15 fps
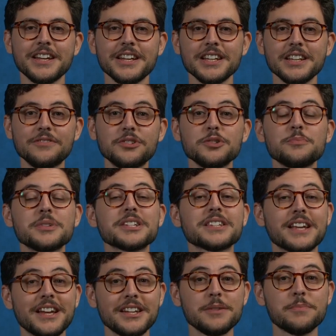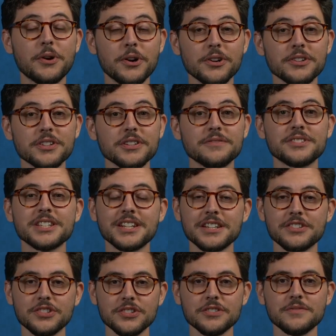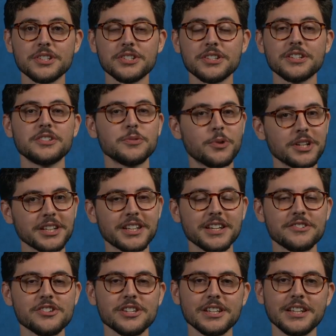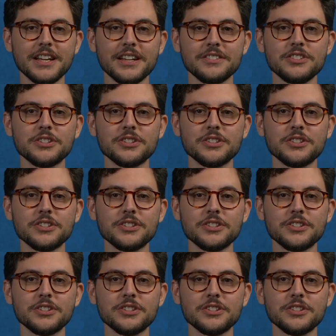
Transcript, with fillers: If you miss any part of today's service and you want to catch it again,